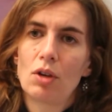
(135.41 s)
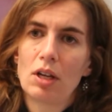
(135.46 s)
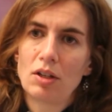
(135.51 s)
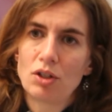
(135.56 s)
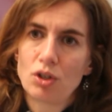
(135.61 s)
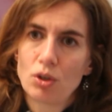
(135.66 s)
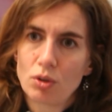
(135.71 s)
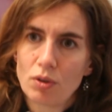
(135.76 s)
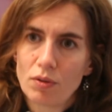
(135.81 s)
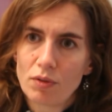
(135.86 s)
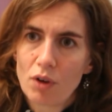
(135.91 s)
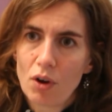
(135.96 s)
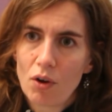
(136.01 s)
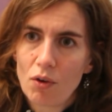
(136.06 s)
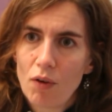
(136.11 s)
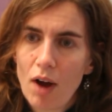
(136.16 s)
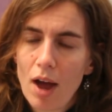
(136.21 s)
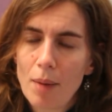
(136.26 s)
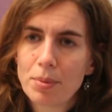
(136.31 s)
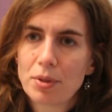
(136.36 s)
issues of
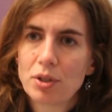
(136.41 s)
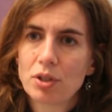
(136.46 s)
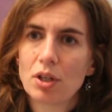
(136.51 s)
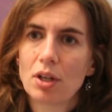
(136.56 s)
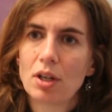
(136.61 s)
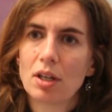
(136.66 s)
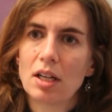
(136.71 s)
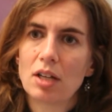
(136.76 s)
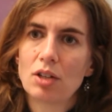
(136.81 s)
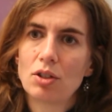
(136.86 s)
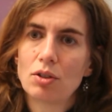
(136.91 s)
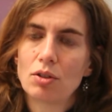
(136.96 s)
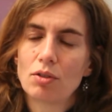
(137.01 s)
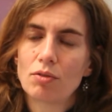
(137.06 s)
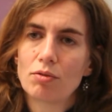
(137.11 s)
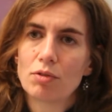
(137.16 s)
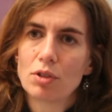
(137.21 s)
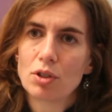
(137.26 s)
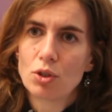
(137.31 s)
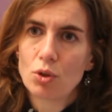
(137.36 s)
corruption, issues issues
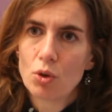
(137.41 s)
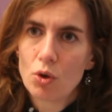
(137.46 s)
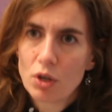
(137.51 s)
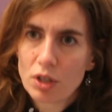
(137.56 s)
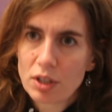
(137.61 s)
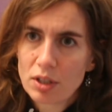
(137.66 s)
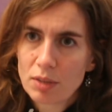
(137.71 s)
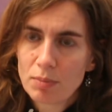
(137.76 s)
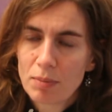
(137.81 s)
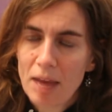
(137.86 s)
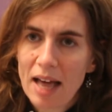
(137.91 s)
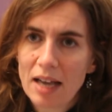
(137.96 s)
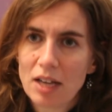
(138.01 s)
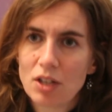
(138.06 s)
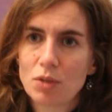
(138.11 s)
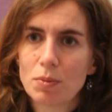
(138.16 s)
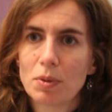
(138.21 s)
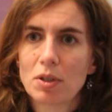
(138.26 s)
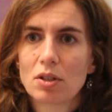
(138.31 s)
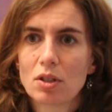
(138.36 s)
of resource
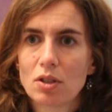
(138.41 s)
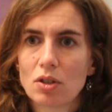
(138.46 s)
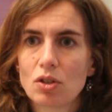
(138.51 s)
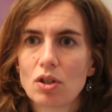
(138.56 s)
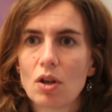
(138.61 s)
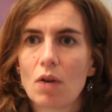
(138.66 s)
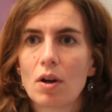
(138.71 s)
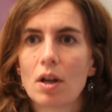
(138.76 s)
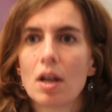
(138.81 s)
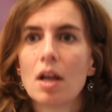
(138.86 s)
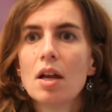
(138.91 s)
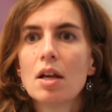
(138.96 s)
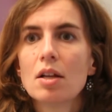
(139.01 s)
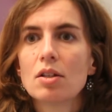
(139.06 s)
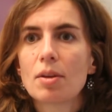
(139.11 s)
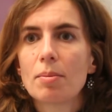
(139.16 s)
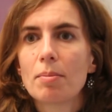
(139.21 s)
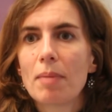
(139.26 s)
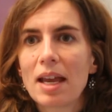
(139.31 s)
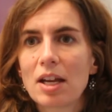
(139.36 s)
management and so on,
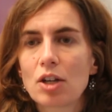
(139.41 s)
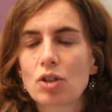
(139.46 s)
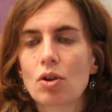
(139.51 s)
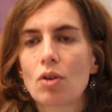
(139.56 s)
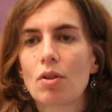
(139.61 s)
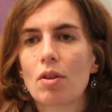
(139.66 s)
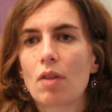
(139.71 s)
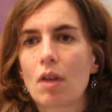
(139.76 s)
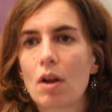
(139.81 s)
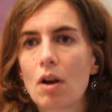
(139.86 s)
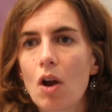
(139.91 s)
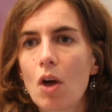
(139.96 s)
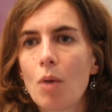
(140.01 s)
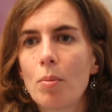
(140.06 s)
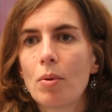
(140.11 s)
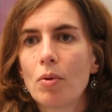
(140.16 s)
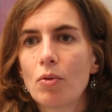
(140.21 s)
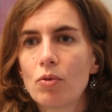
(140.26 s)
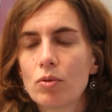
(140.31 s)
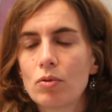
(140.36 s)
to make sure that the
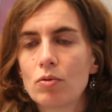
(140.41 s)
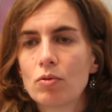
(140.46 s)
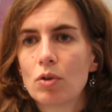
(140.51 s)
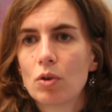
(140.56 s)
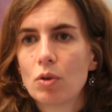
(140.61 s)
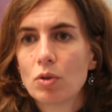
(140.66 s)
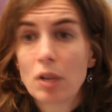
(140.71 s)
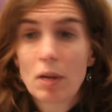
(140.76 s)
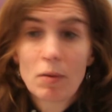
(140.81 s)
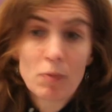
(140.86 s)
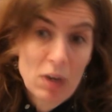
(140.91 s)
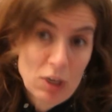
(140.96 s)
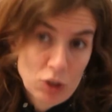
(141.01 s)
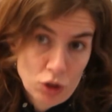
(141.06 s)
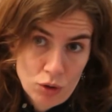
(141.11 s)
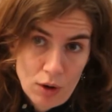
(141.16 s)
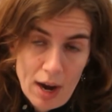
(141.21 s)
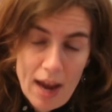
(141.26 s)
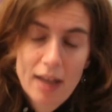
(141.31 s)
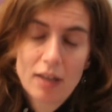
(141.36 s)
global rules,
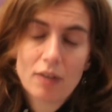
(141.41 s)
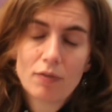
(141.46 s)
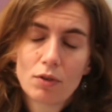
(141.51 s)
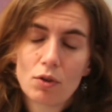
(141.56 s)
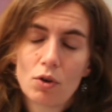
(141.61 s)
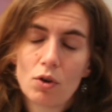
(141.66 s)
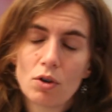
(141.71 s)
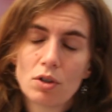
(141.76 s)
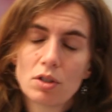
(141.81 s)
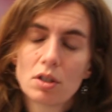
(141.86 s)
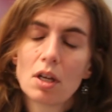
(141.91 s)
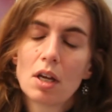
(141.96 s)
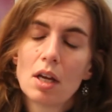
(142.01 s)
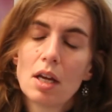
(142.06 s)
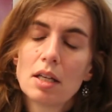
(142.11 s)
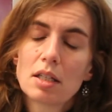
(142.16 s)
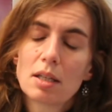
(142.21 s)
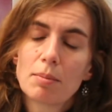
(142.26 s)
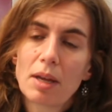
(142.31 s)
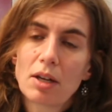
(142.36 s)
around trade of course,
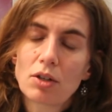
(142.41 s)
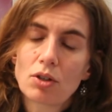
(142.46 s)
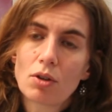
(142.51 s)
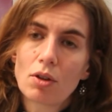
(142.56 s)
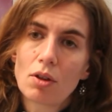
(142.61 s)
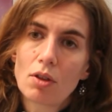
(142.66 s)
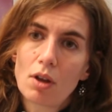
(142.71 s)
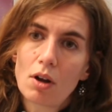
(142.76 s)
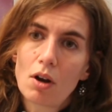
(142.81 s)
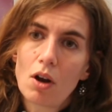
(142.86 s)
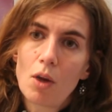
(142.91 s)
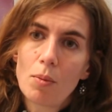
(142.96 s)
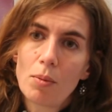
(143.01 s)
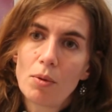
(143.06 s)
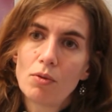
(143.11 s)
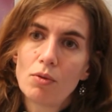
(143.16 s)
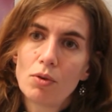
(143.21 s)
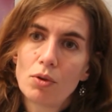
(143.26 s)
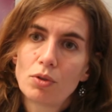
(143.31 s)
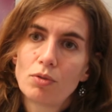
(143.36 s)
to make sure that the
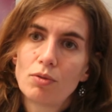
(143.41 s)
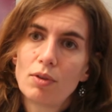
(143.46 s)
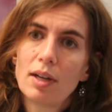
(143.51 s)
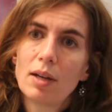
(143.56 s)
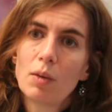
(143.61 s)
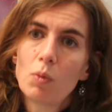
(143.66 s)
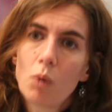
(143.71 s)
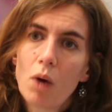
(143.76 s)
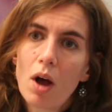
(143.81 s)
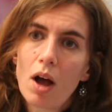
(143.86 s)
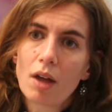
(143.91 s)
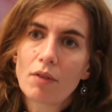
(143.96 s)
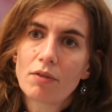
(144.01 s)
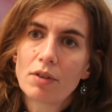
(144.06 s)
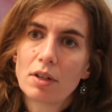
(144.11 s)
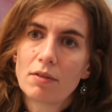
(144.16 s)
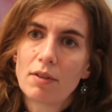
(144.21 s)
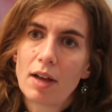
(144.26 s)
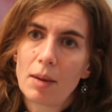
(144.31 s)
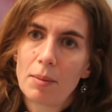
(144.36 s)
global rules really work
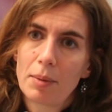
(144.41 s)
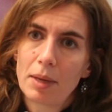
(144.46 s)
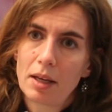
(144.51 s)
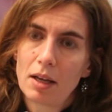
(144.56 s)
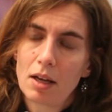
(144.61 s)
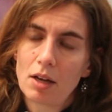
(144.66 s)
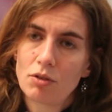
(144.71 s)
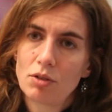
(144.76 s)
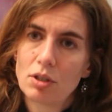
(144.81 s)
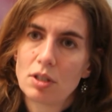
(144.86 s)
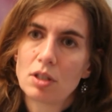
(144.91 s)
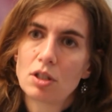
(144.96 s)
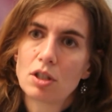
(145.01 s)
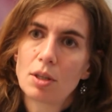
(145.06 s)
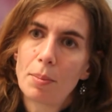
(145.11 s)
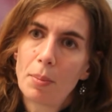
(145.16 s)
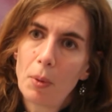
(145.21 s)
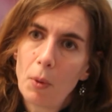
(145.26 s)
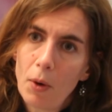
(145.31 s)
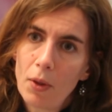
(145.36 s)
for developing countries and
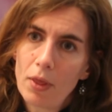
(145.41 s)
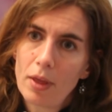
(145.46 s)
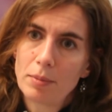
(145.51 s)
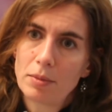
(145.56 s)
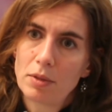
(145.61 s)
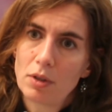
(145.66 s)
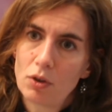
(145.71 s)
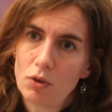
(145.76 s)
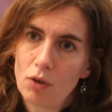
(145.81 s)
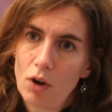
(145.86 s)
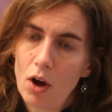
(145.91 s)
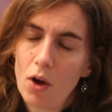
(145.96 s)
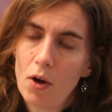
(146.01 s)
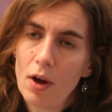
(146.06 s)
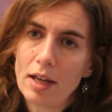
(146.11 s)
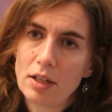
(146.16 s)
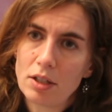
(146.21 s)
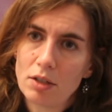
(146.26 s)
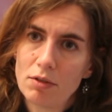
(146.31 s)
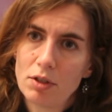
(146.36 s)
support them to grow
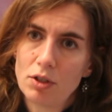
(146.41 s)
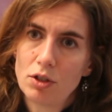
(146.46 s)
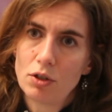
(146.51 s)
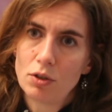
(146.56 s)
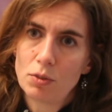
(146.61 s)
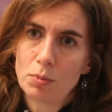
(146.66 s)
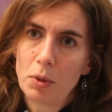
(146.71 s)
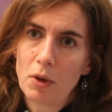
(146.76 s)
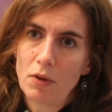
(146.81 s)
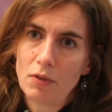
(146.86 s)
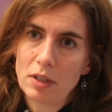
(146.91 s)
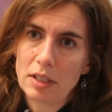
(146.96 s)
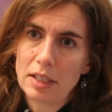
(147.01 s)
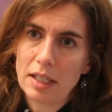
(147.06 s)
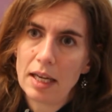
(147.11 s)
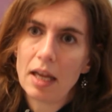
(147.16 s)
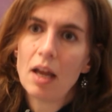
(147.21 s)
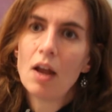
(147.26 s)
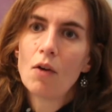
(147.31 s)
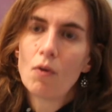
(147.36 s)
and to reduce
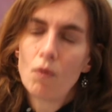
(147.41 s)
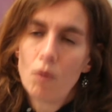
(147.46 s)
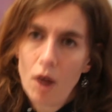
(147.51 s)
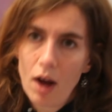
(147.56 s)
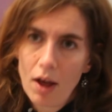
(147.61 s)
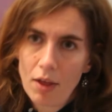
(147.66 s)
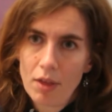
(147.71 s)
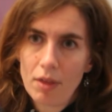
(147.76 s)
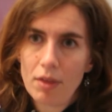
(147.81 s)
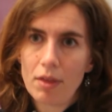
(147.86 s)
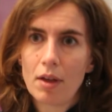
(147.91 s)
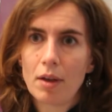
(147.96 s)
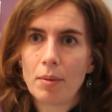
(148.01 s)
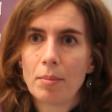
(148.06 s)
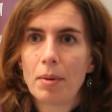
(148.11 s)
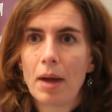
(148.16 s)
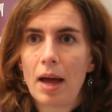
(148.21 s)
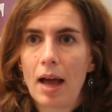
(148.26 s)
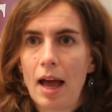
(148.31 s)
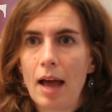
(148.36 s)
poverty rather
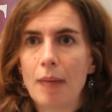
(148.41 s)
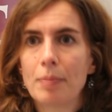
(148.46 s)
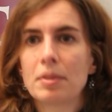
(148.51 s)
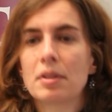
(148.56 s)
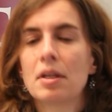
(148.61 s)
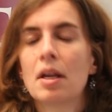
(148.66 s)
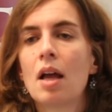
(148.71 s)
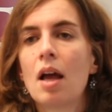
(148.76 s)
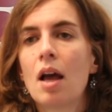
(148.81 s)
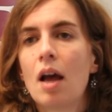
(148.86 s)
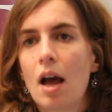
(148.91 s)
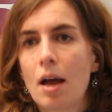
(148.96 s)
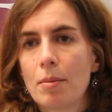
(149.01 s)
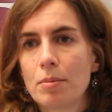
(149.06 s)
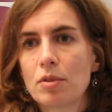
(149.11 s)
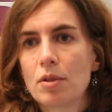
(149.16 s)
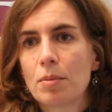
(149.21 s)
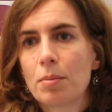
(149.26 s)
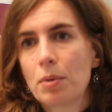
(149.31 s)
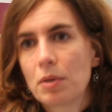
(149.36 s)
than perhaps
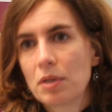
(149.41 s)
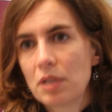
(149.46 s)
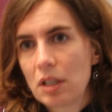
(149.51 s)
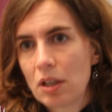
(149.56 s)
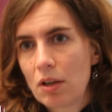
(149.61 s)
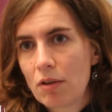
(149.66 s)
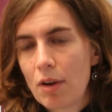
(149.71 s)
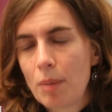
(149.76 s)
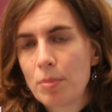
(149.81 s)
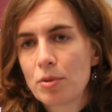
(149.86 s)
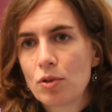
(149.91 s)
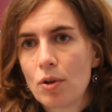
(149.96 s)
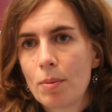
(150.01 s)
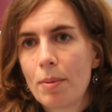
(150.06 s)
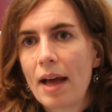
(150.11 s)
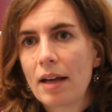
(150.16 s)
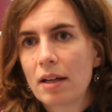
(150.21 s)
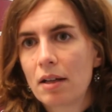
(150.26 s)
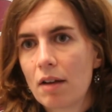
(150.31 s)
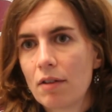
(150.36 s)
um, supporting corruption or
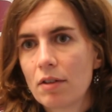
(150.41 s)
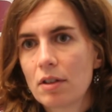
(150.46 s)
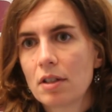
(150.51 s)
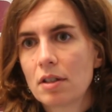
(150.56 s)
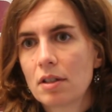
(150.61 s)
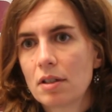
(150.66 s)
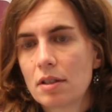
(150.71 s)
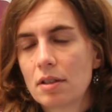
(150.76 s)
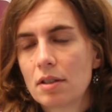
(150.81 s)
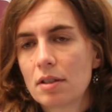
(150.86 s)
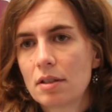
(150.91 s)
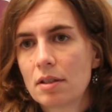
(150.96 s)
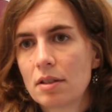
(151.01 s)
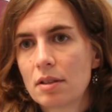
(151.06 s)
bad governance.